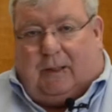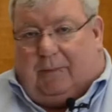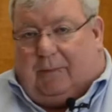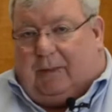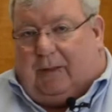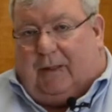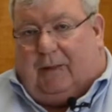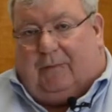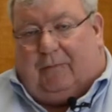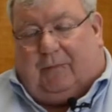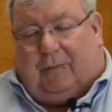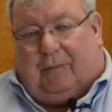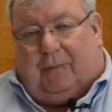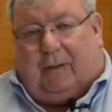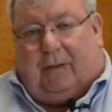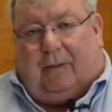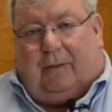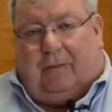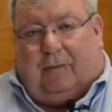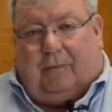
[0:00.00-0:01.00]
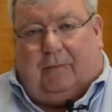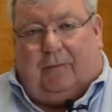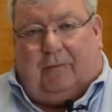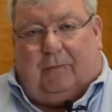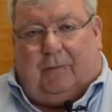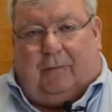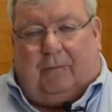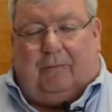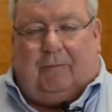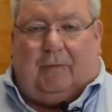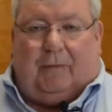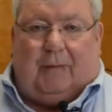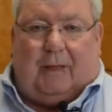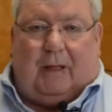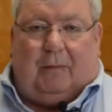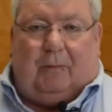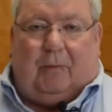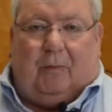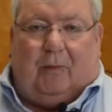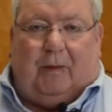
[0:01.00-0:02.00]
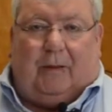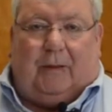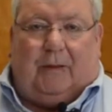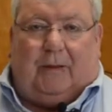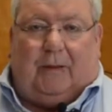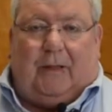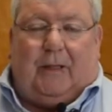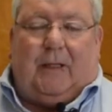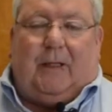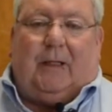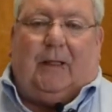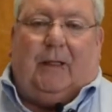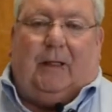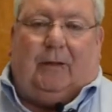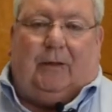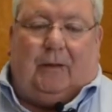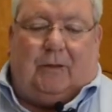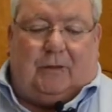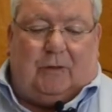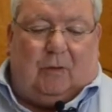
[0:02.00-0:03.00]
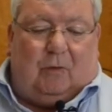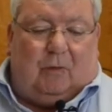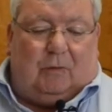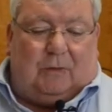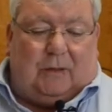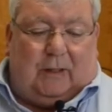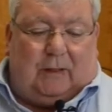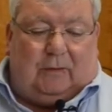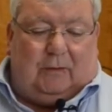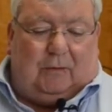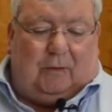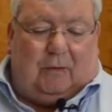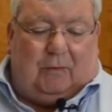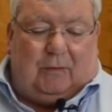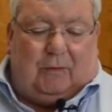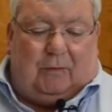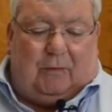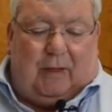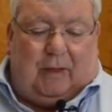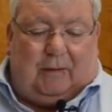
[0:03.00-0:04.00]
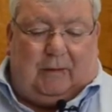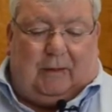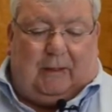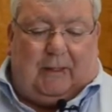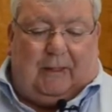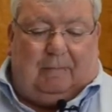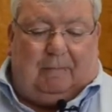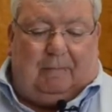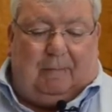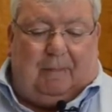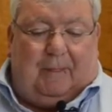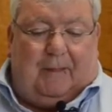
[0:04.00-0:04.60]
they begin from that point, and this whole cycle goes around again.